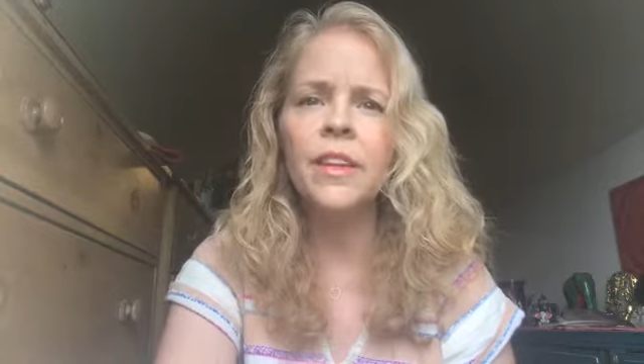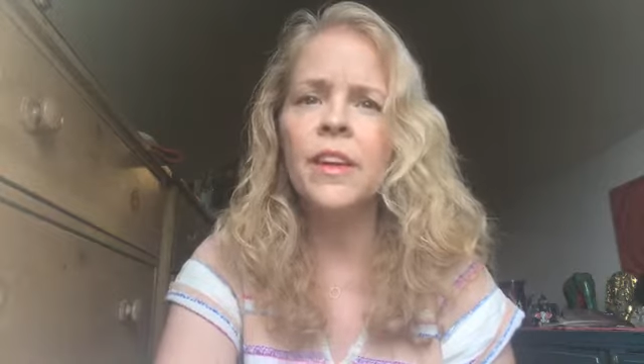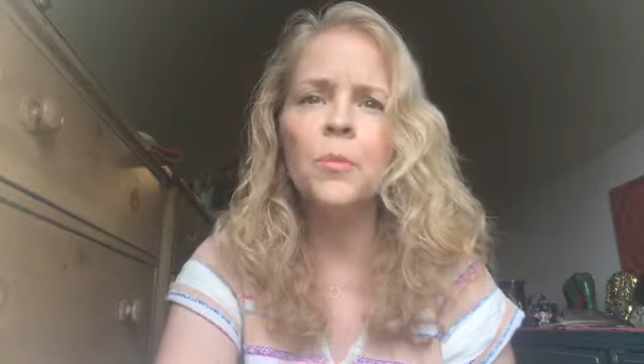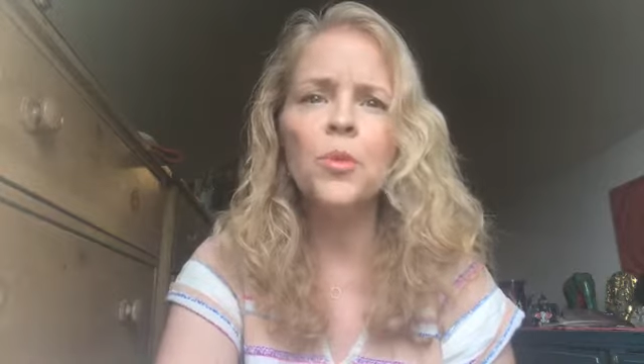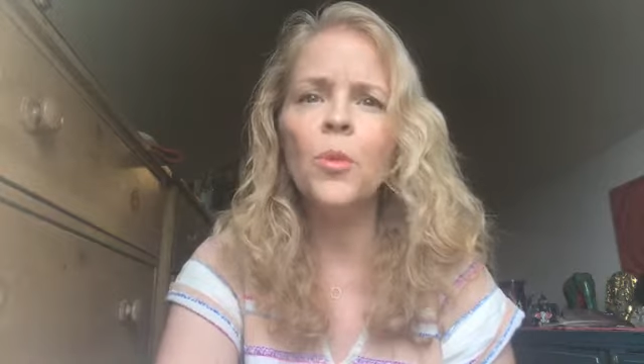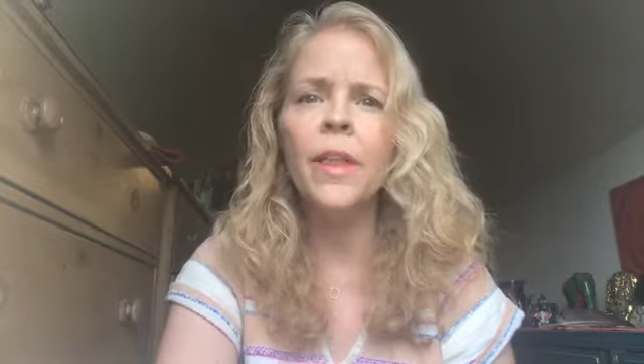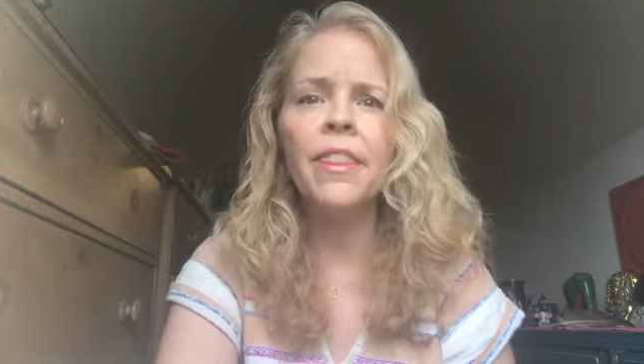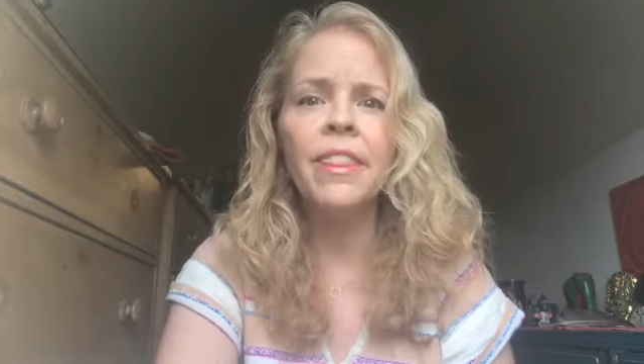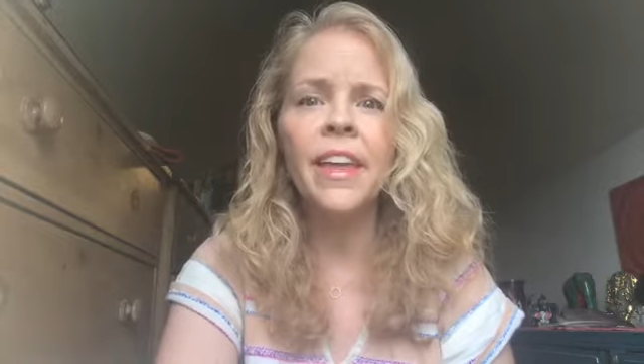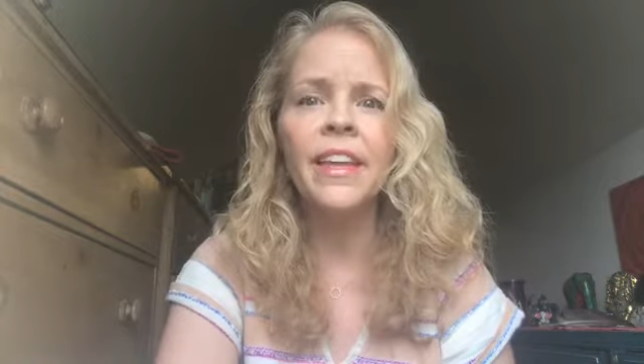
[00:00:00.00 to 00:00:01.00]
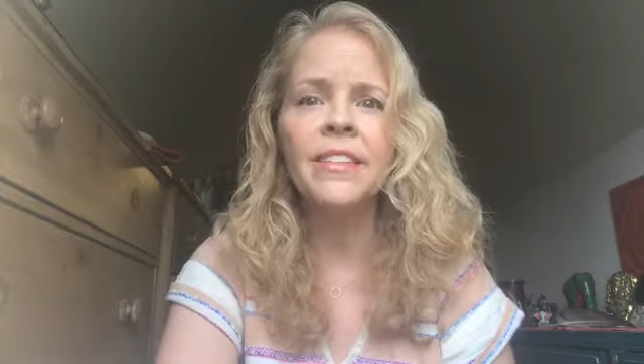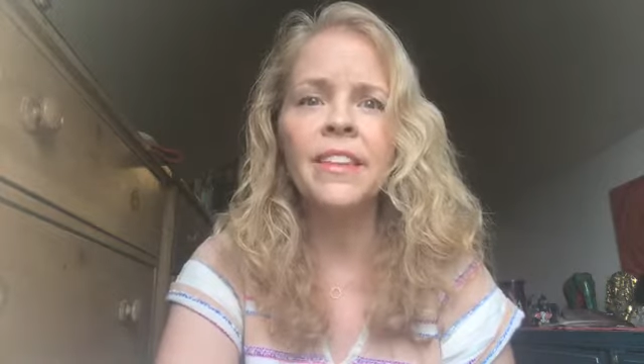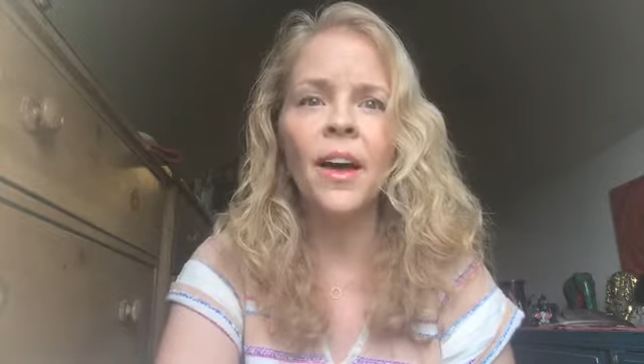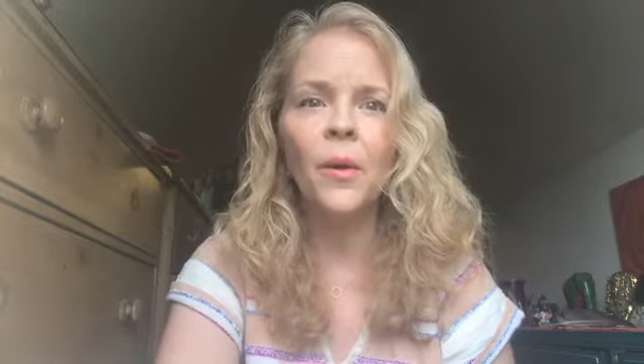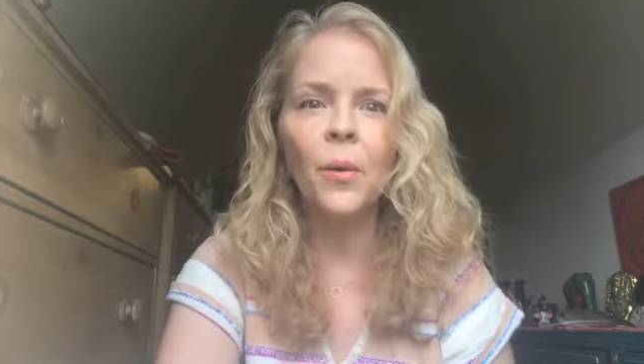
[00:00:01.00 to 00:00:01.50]
the number one things
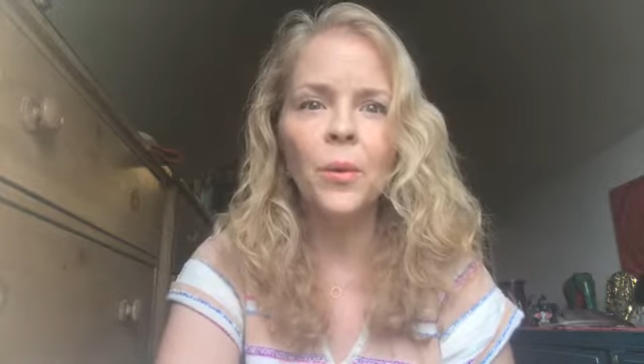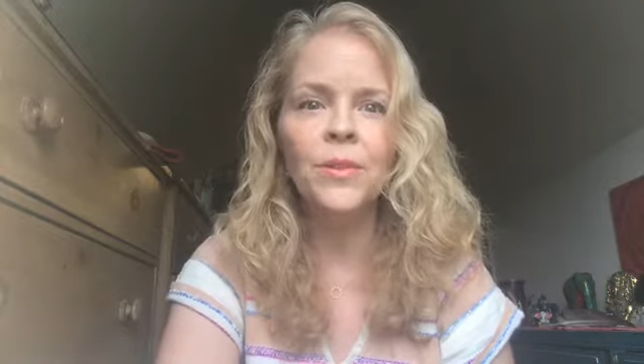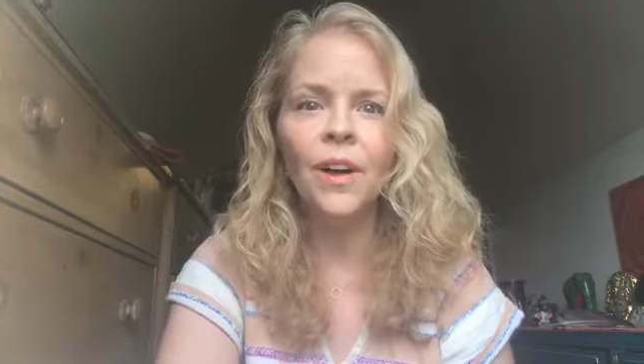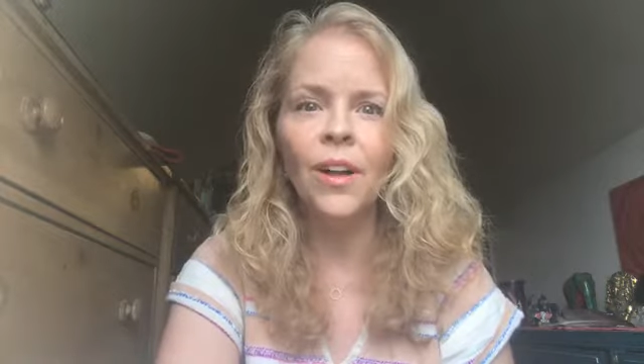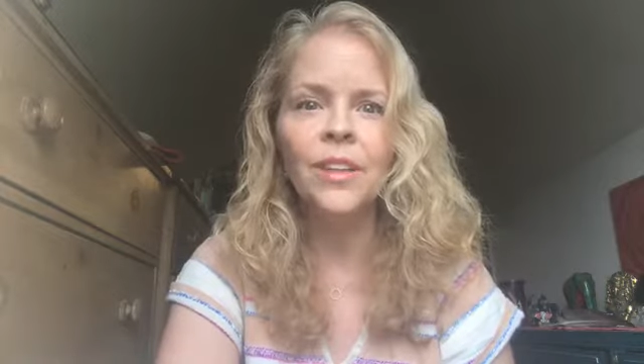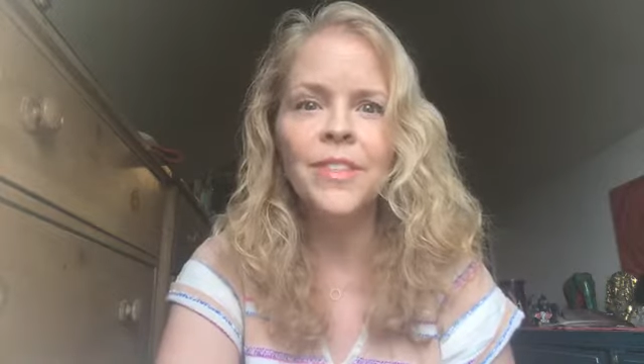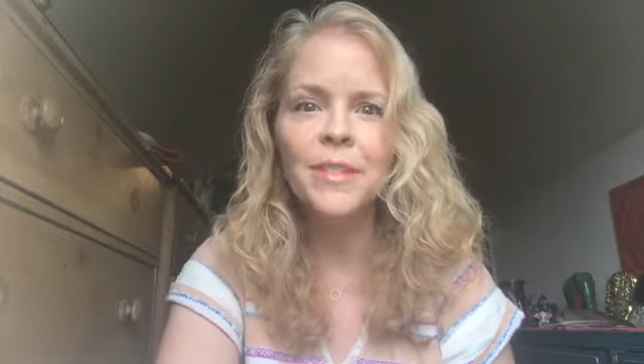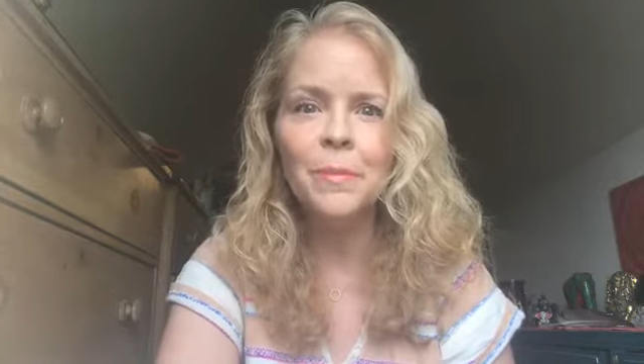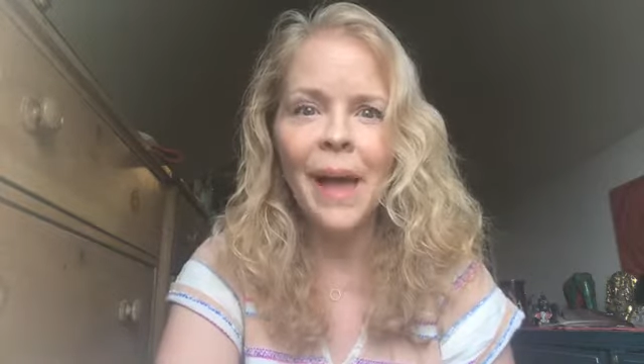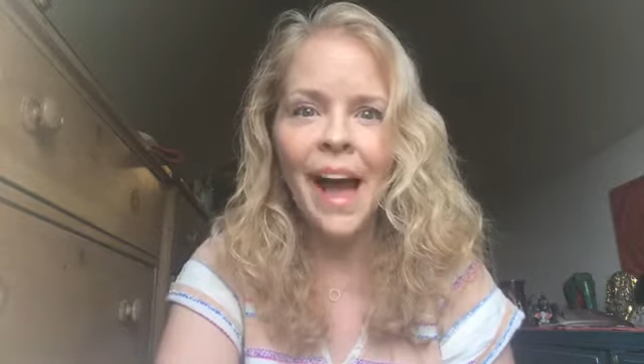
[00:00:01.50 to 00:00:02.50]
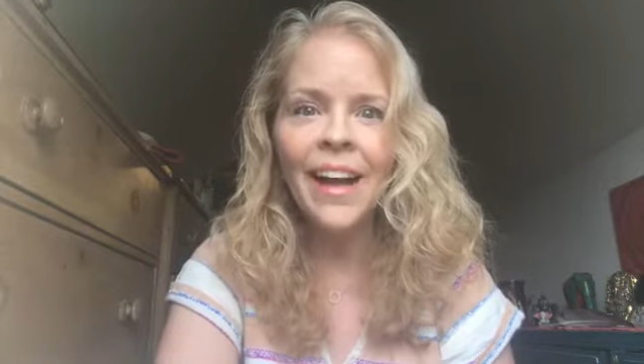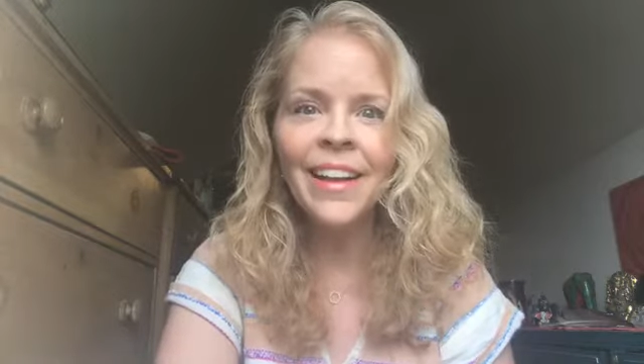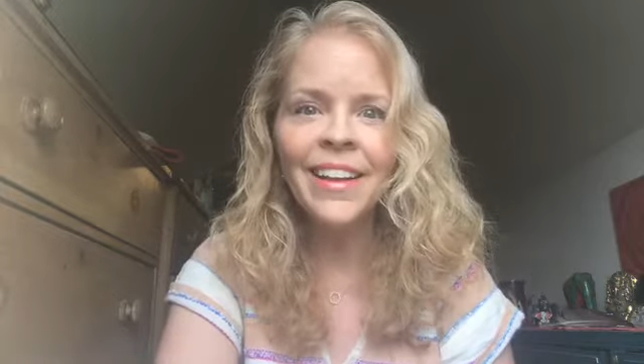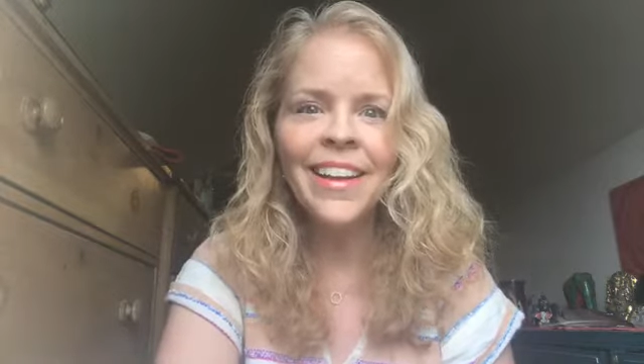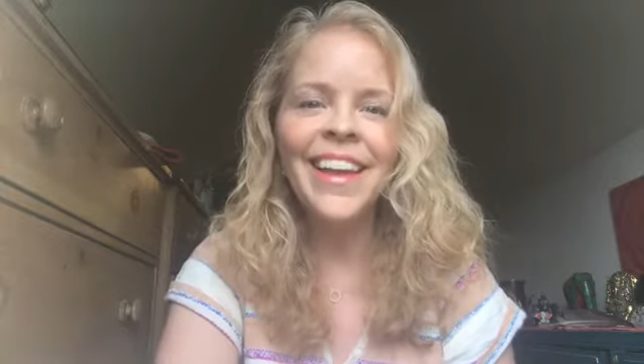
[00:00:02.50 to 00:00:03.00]
that holds all of us back.